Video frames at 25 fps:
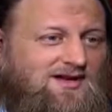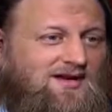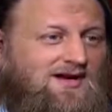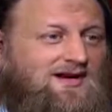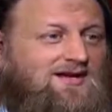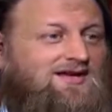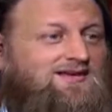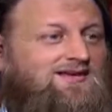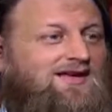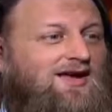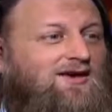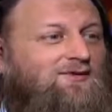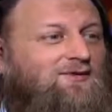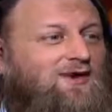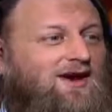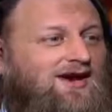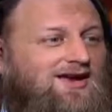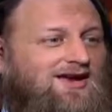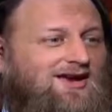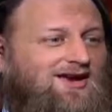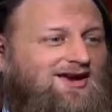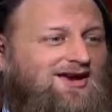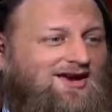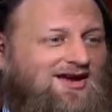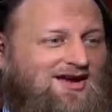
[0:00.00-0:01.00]
And they
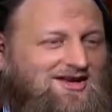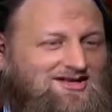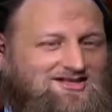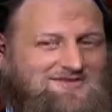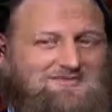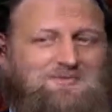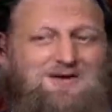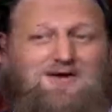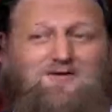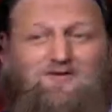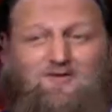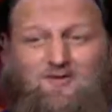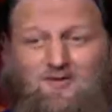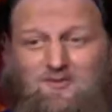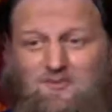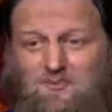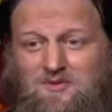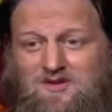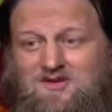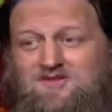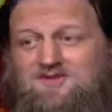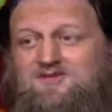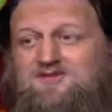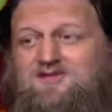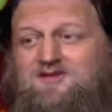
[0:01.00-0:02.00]
recognized me from
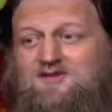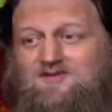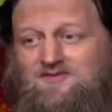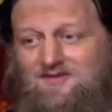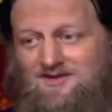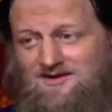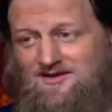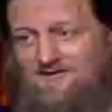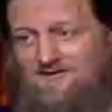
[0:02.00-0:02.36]
Peace TV.